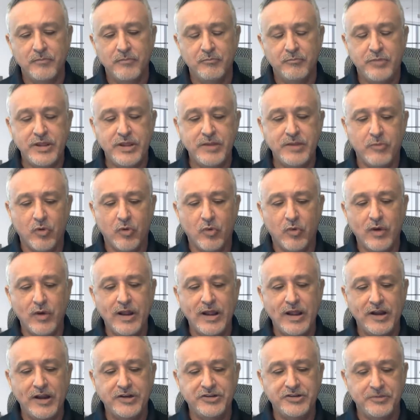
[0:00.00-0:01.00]
beam
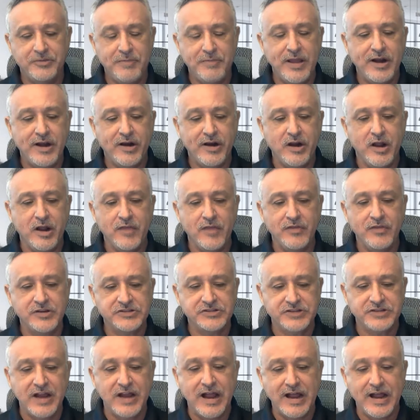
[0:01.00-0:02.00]
array depending on the
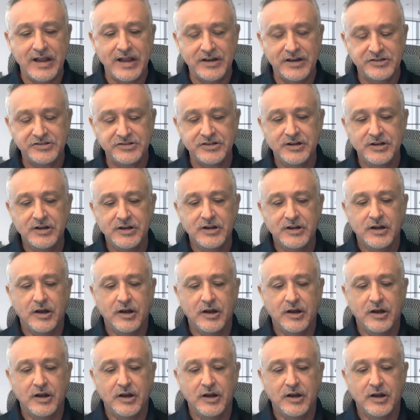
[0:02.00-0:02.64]
size